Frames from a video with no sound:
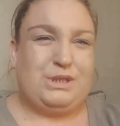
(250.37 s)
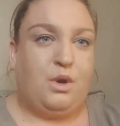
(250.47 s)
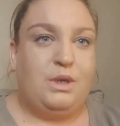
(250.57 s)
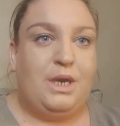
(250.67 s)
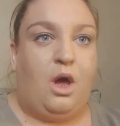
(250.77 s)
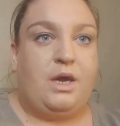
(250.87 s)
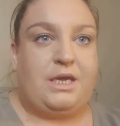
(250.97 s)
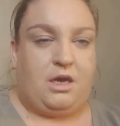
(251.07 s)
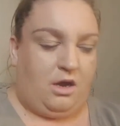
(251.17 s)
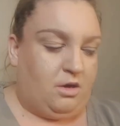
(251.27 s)
do you call it,
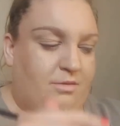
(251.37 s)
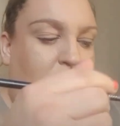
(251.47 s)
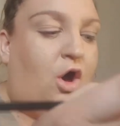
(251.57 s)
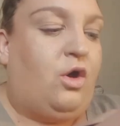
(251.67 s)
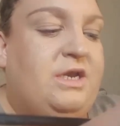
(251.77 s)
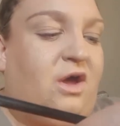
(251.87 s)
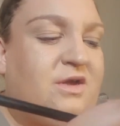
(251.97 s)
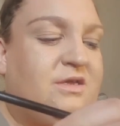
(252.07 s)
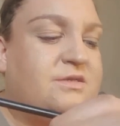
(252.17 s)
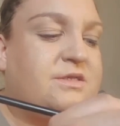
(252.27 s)
like
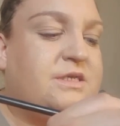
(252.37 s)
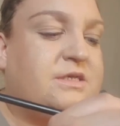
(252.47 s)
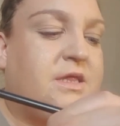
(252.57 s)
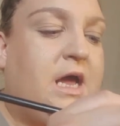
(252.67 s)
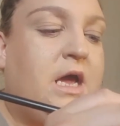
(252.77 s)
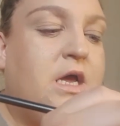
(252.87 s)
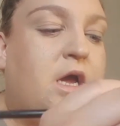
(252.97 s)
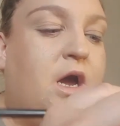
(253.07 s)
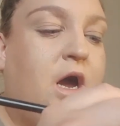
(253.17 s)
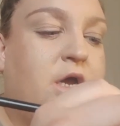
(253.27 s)
highlighters and things like that,
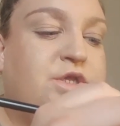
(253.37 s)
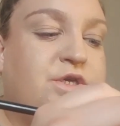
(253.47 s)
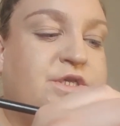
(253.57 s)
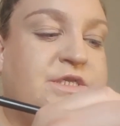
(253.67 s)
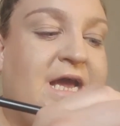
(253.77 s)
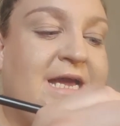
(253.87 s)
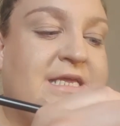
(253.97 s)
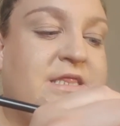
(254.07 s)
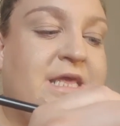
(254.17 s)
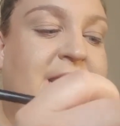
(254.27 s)
I just
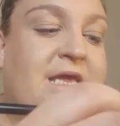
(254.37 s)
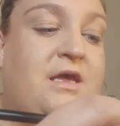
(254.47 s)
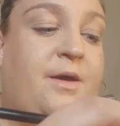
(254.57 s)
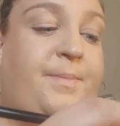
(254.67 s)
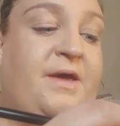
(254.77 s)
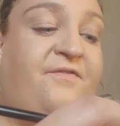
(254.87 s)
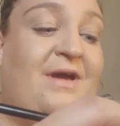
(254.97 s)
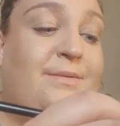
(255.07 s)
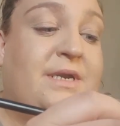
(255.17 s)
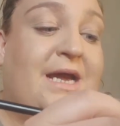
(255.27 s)
take a bit of
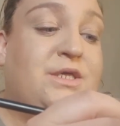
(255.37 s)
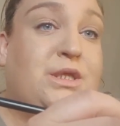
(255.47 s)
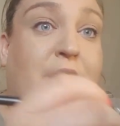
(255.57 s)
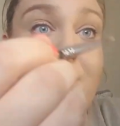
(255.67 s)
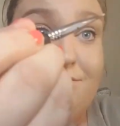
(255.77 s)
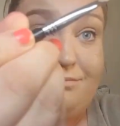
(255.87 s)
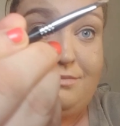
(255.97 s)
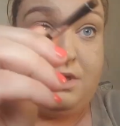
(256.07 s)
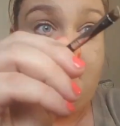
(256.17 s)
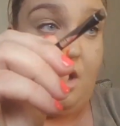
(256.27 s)
foundation
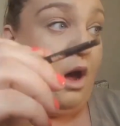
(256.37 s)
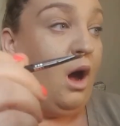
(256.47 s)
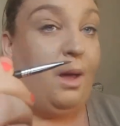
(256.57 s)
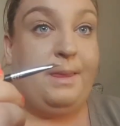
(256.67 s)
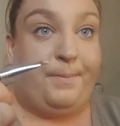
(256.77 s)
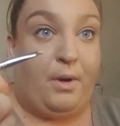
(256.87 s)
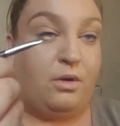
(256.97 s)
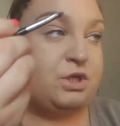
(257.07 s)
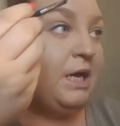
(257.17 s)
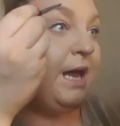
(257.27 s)
on the
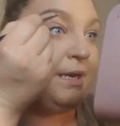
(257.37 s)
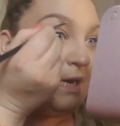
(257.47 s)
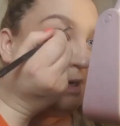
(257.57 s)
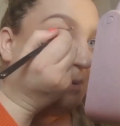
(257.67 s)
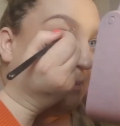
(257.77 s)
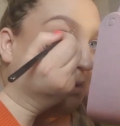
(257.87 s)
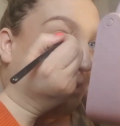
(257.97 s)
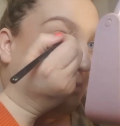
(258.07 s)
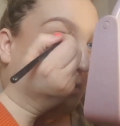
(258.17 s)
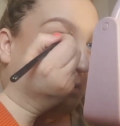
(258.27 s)
brush, and then if I've
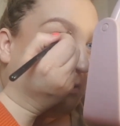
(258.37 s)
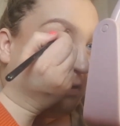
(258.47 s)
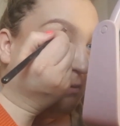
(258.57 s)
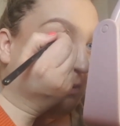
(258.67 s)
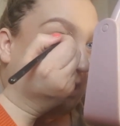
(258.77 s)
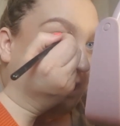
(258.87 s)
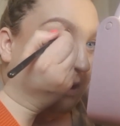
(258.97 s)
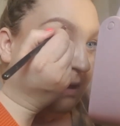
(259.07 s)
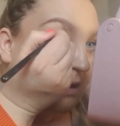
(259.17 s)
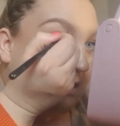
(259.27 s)
gone wrong
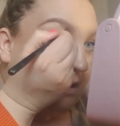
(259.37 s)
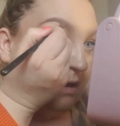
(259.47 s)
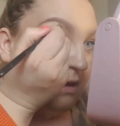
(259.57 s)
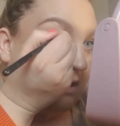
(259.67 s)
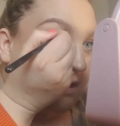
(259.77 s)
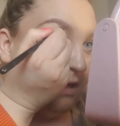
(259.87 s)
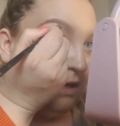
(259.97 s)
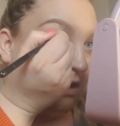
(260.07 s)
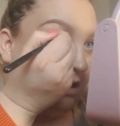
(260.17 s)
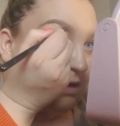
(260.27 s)
somewhere,
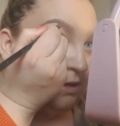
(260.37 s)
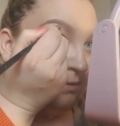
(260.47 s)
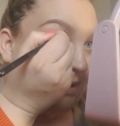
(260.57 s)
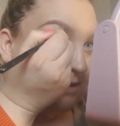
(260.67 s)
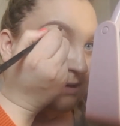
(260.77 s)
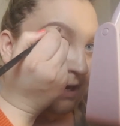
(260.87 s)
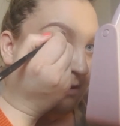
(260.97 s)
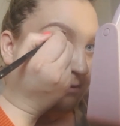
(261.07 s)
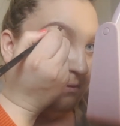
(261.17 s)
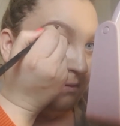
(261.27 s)
I can erase it
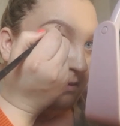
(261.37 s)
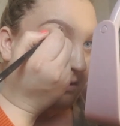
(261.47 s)
out.